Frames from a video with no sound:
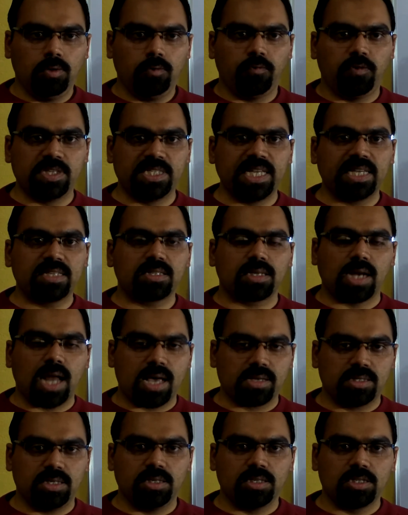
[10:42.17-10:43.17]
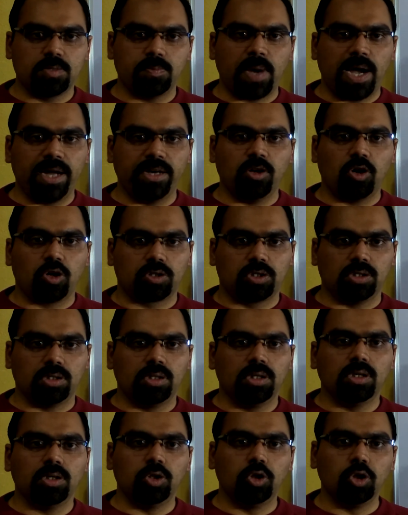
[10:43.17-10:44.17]
Physics Classes by
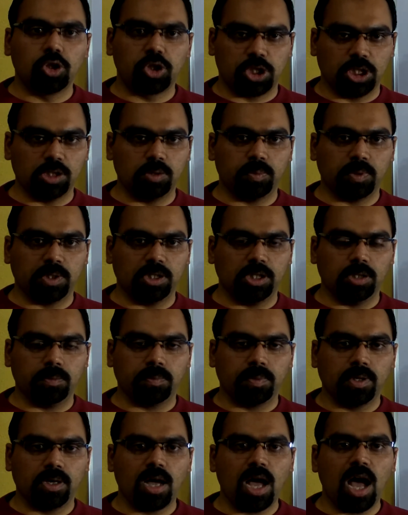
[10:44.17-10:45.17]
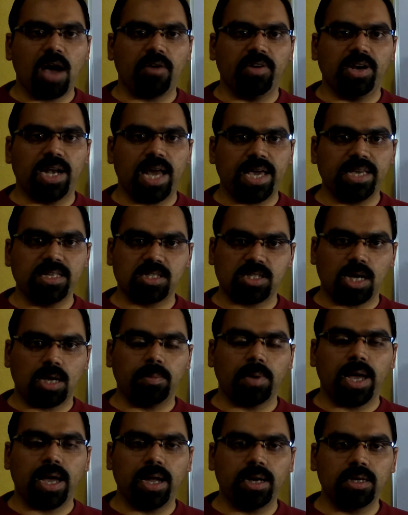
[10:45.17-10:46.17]
Dr. Dushyant Pradeep. Have a nice
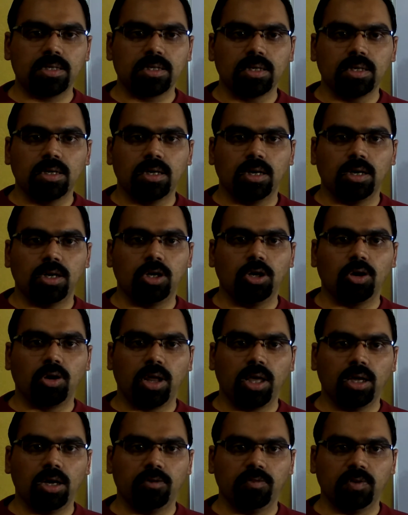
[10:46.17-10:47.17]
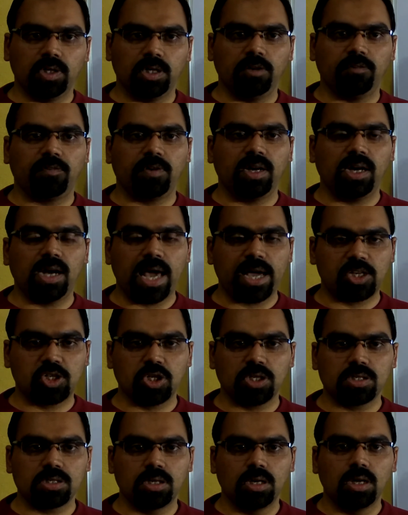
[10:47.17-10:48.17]
time ahead during our different
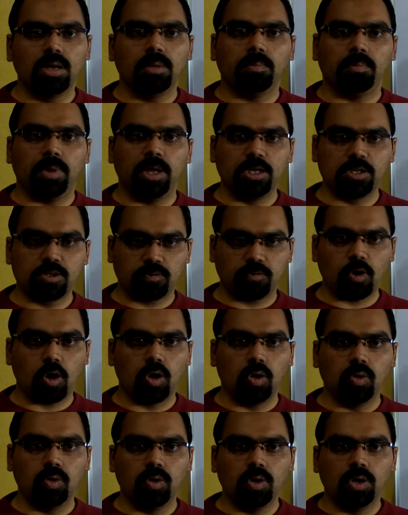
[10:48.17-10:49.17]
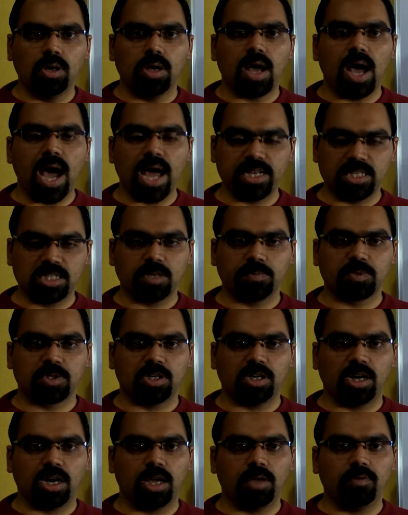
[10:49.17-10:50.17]
lectures. Please follow and
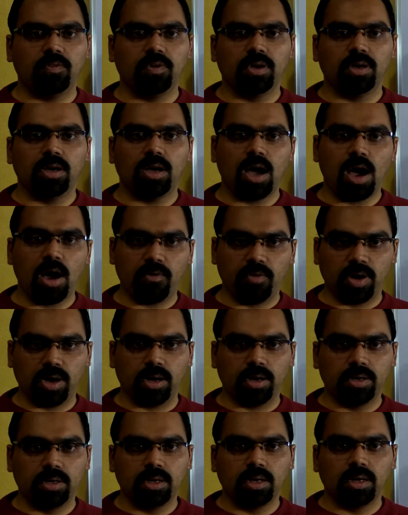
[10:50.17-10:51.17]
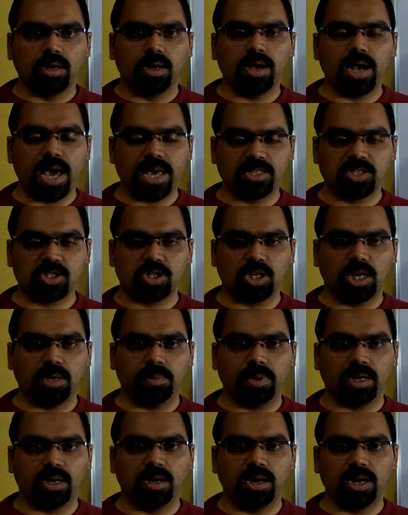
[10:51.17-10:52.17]
subscribe. Have a nice
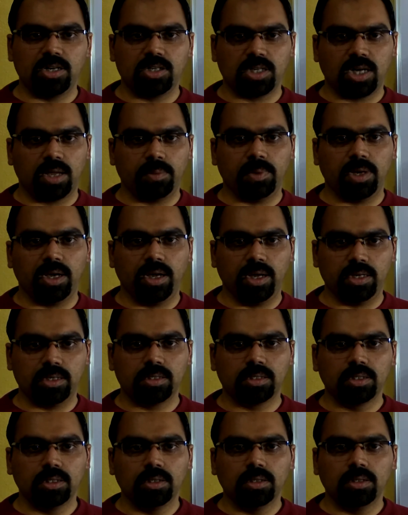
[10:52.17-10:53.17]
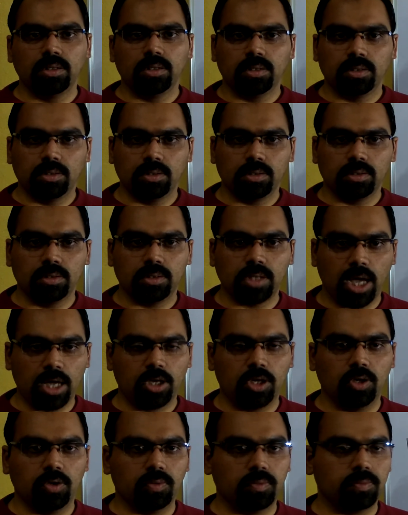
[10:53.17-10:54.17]
time and great time ahead.
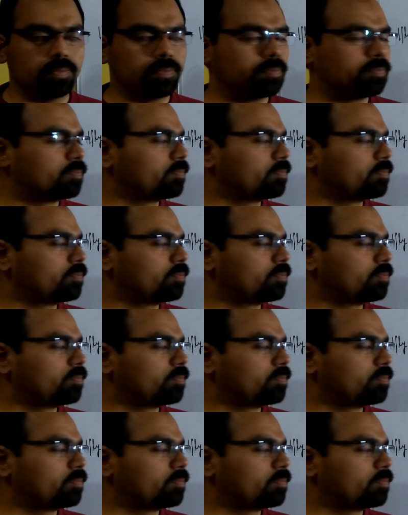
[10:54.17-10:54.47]
Thank you.